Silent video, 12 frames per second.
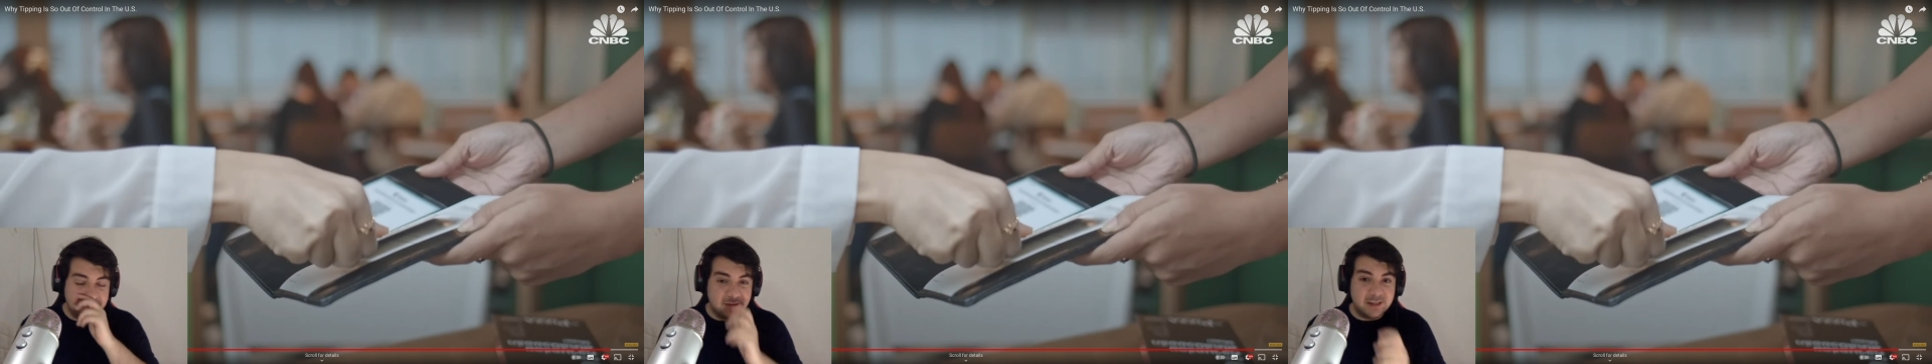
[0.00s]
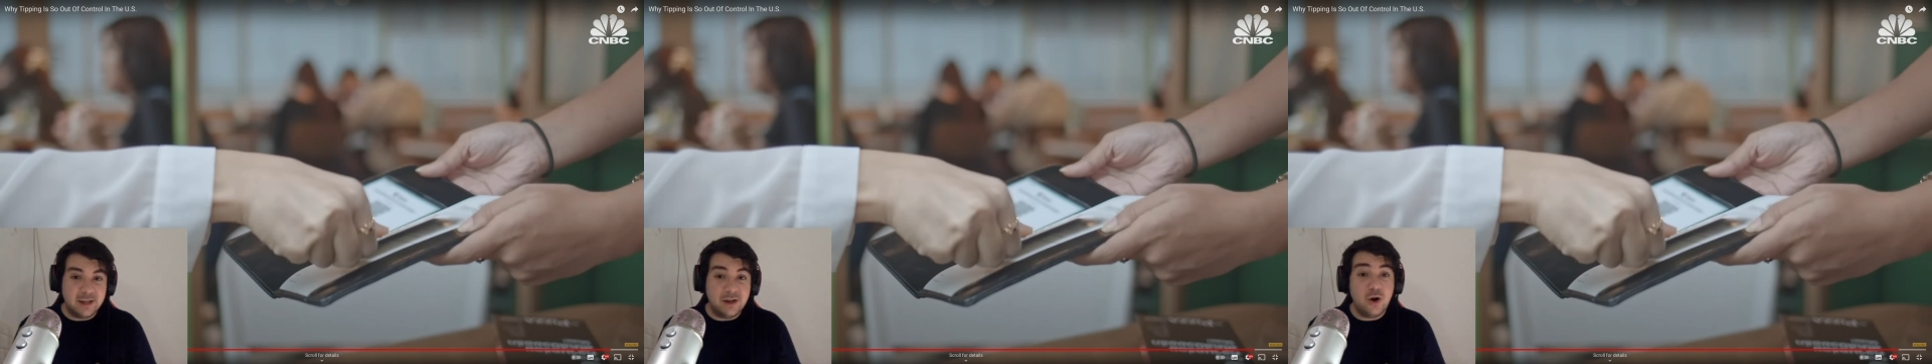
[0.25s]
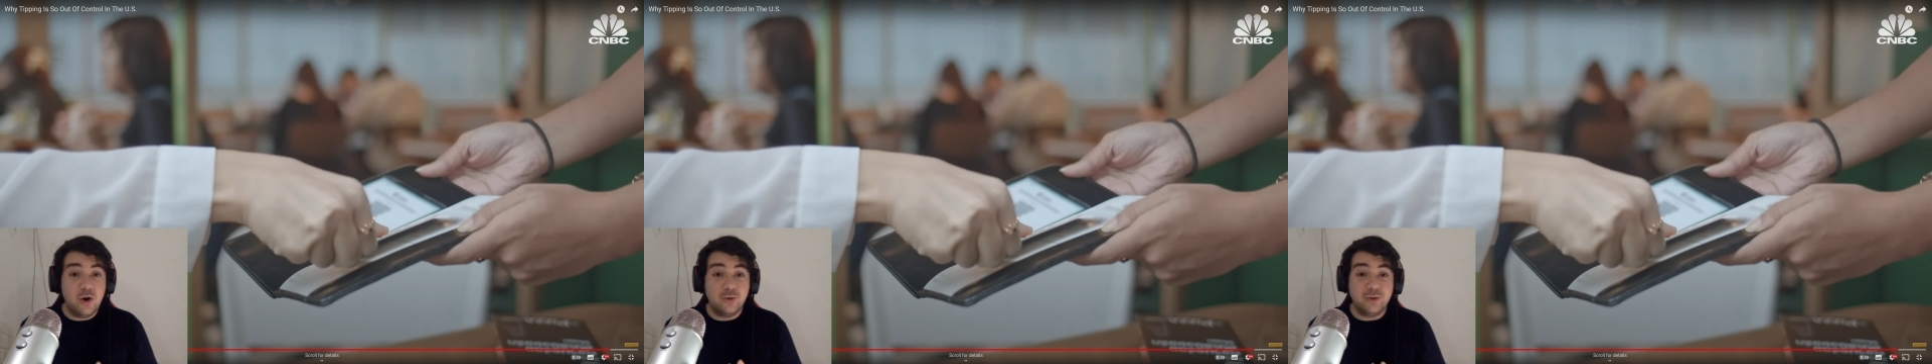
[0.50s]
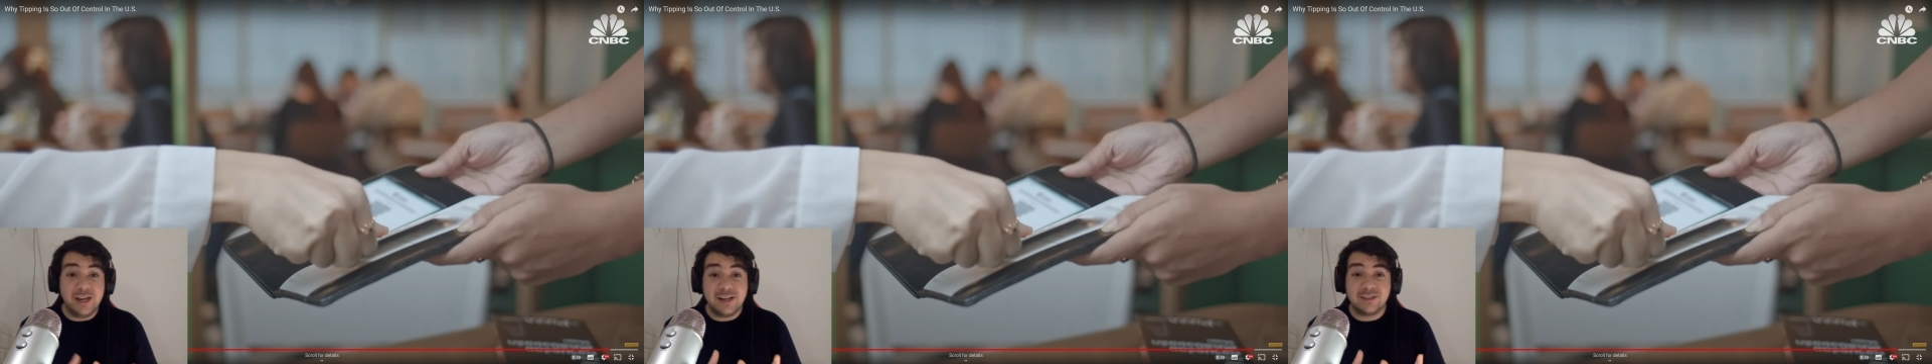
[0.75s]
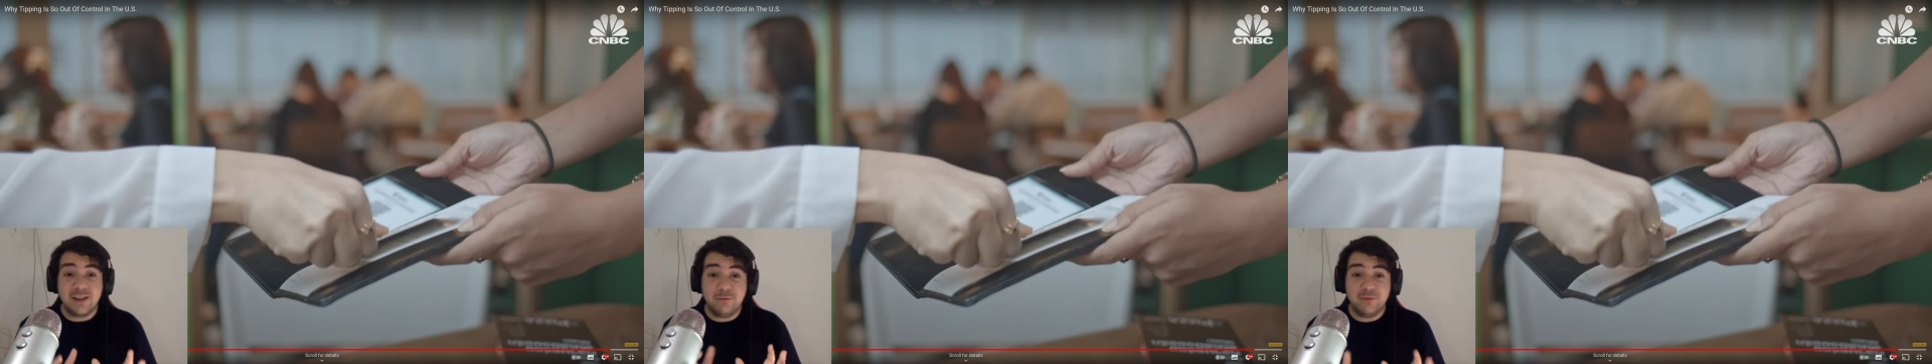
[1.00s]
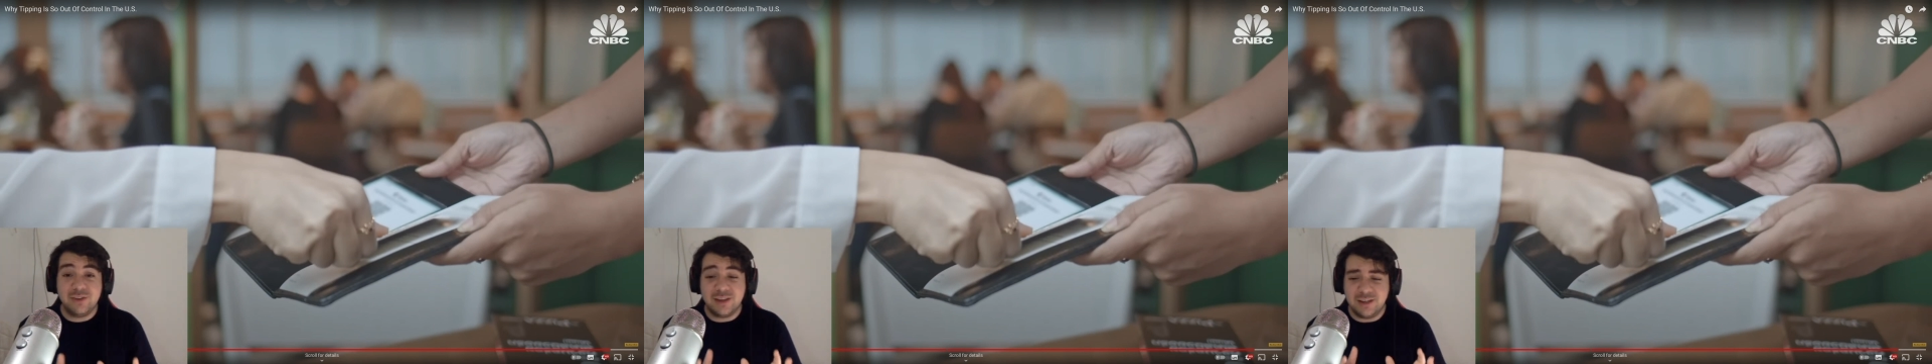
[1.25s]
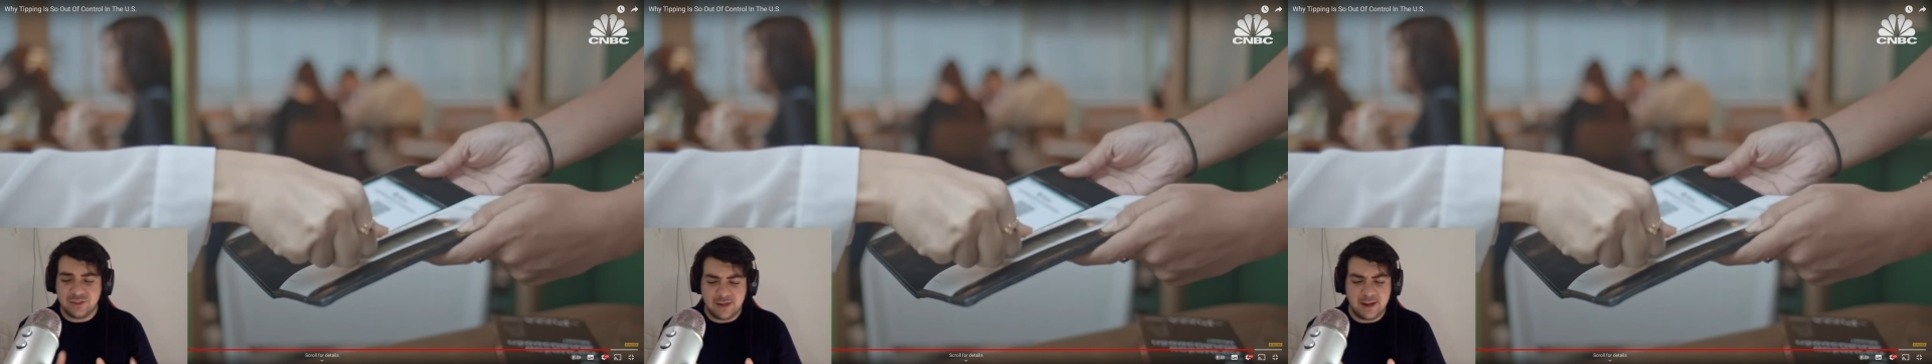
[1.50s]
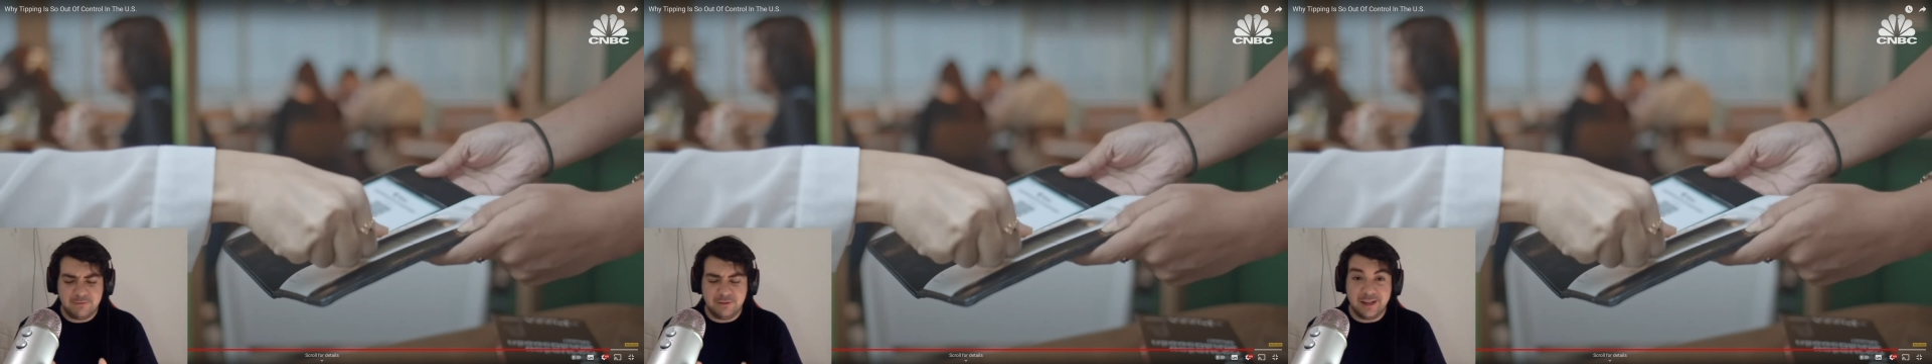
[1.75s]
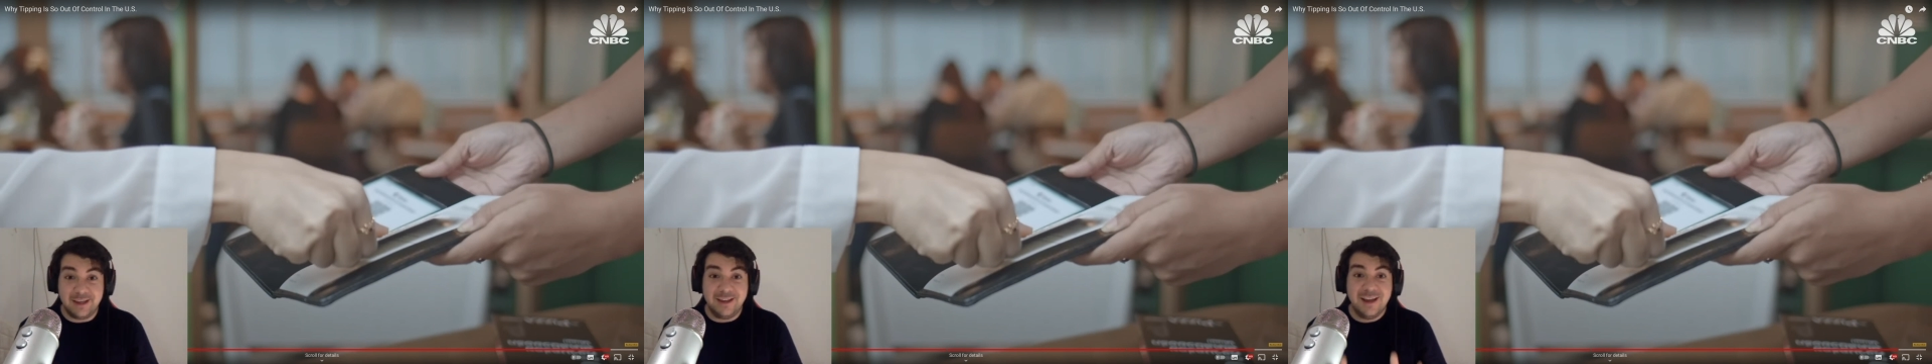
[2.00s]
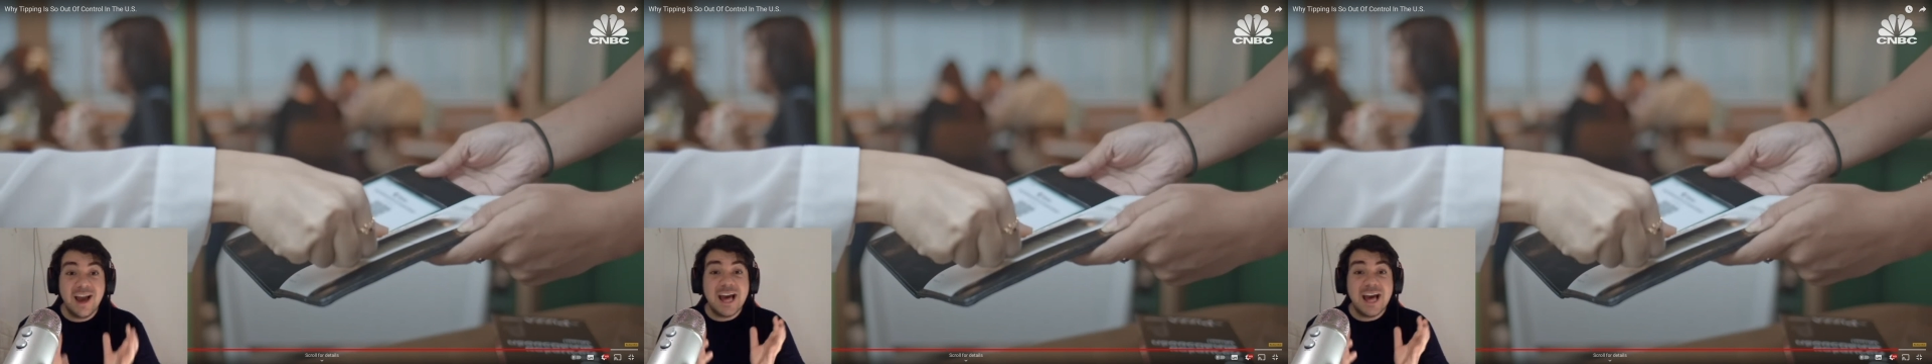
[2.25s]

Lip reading: I say, oh, yes, everything is lovely.